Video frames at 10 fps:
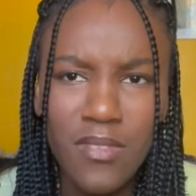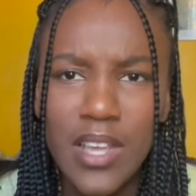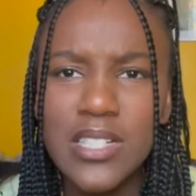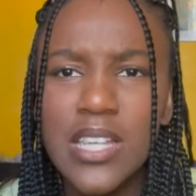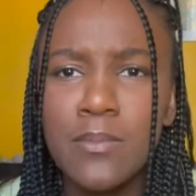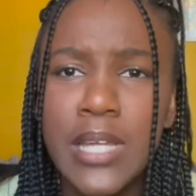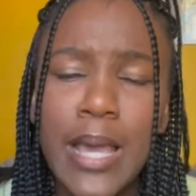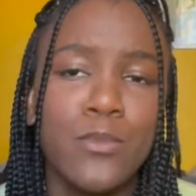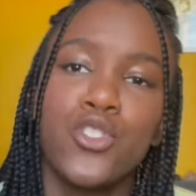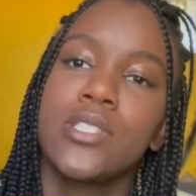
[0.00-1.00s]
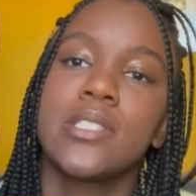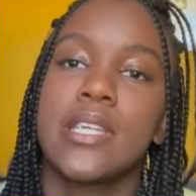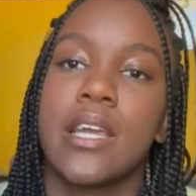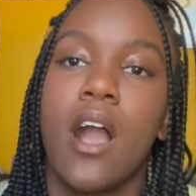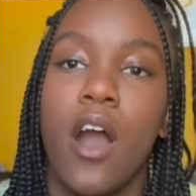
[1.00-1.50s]
sometimes just to
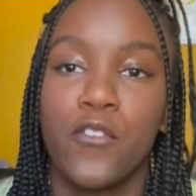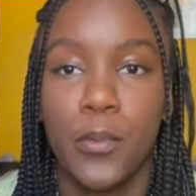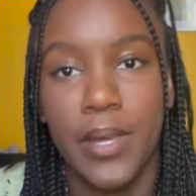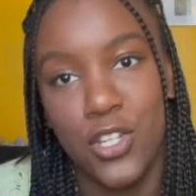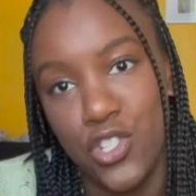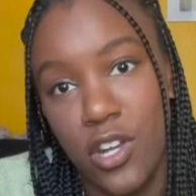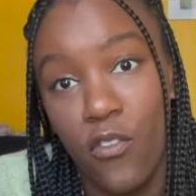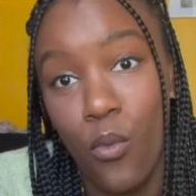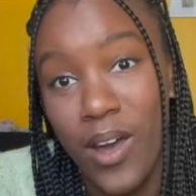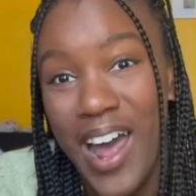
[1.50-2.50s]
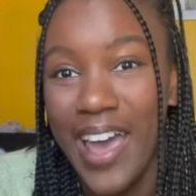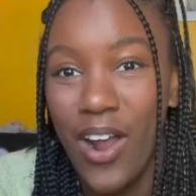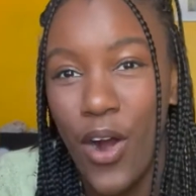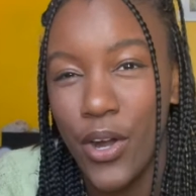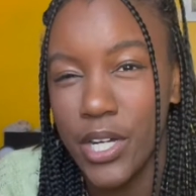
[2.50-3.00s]
get confirmation of what I
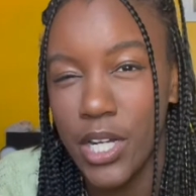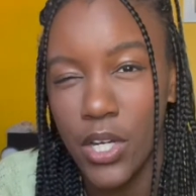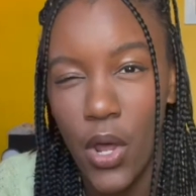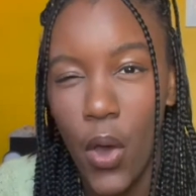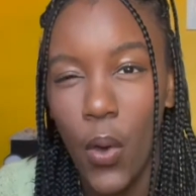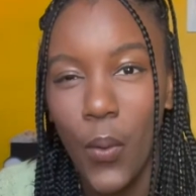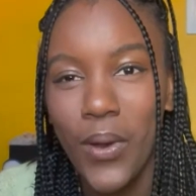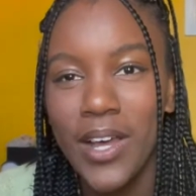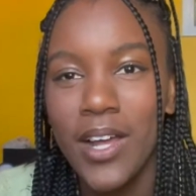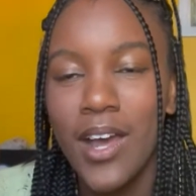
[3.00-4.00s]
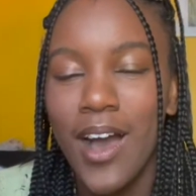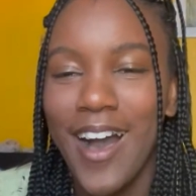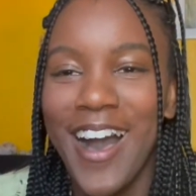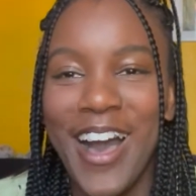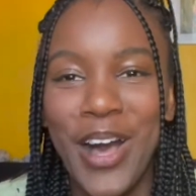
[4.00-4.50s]
already know
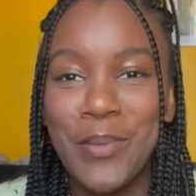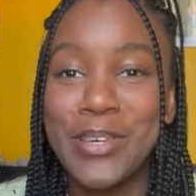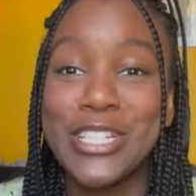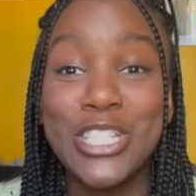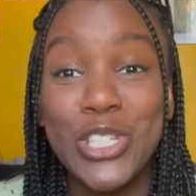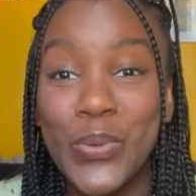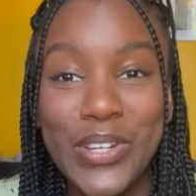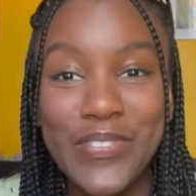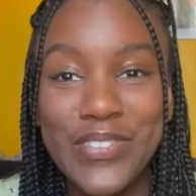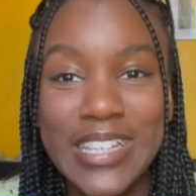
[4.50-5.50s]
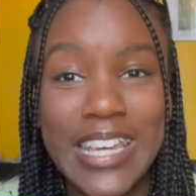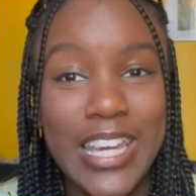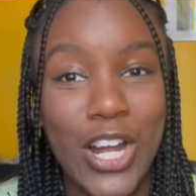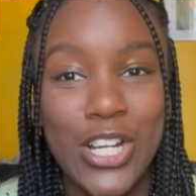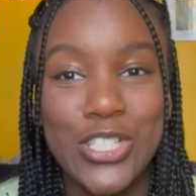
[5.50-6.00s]
um, intuitively,
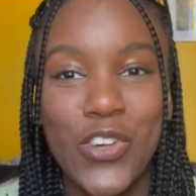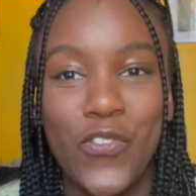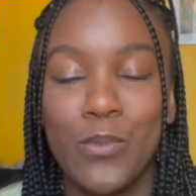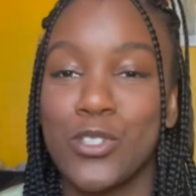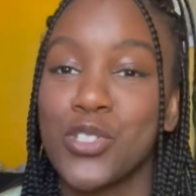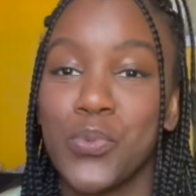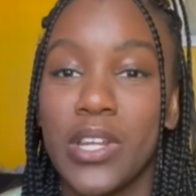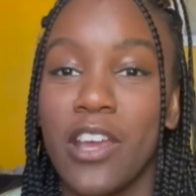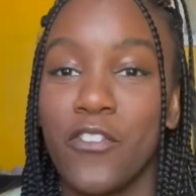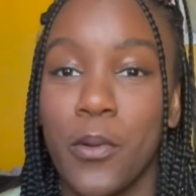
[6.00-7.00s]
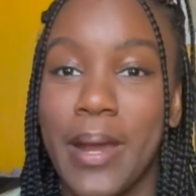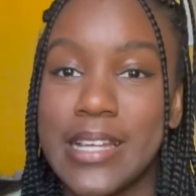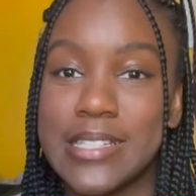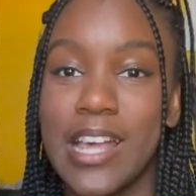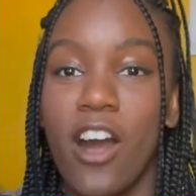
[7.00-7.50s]
and also from just reading for
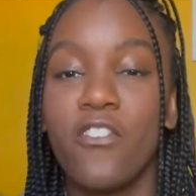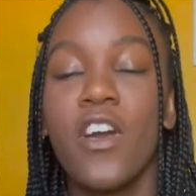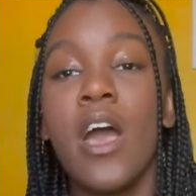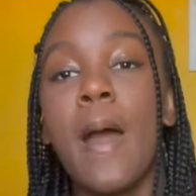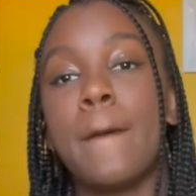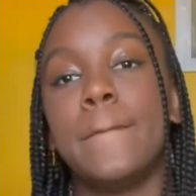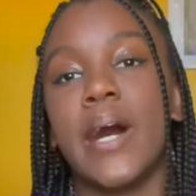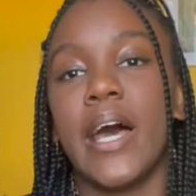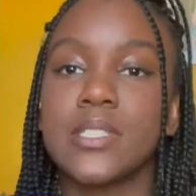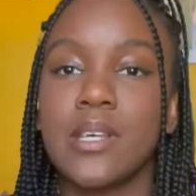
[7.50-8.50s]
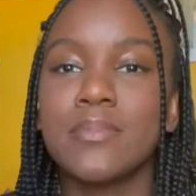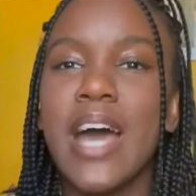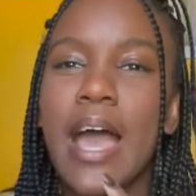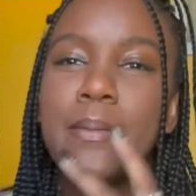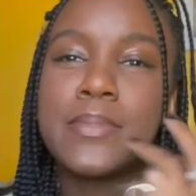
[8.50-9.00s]
myself. But
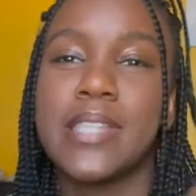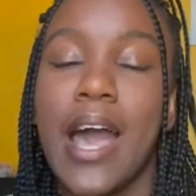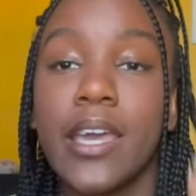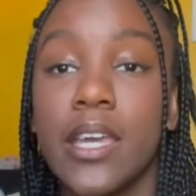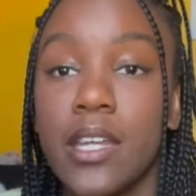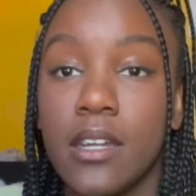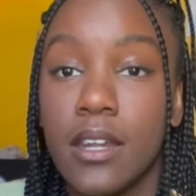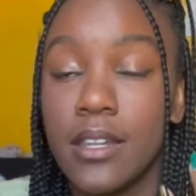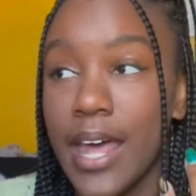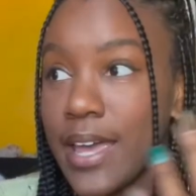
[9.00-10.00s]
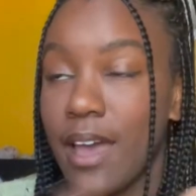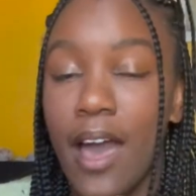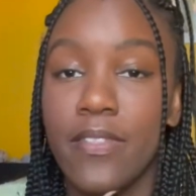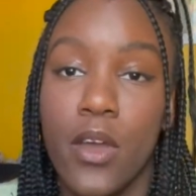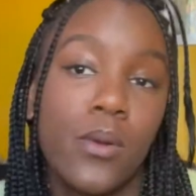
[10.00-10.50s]
sometimes that can, like,
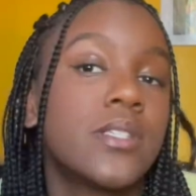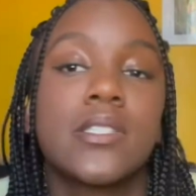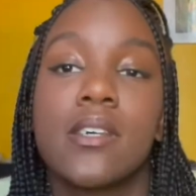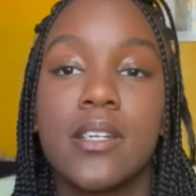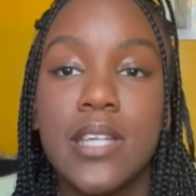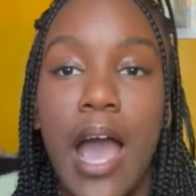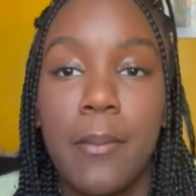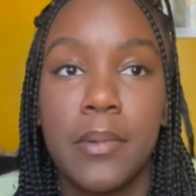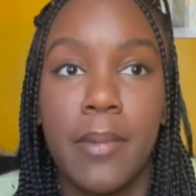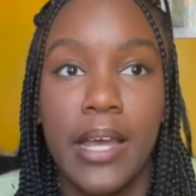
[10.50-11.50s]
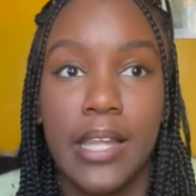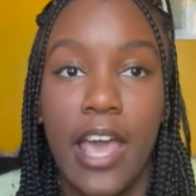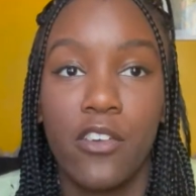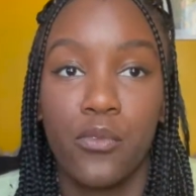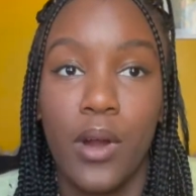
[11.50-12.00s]
there was a time in my
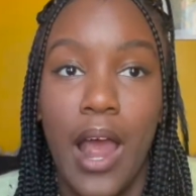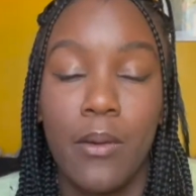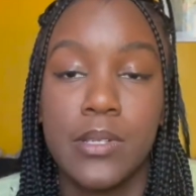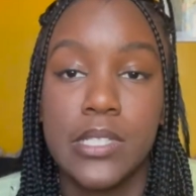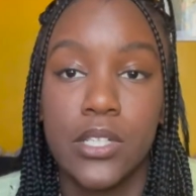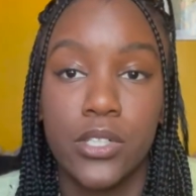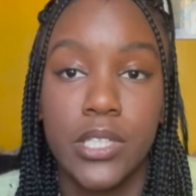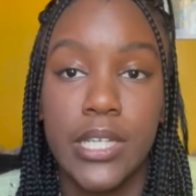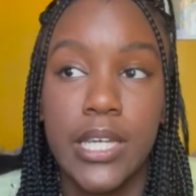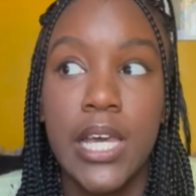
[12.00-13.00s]
life where I was literally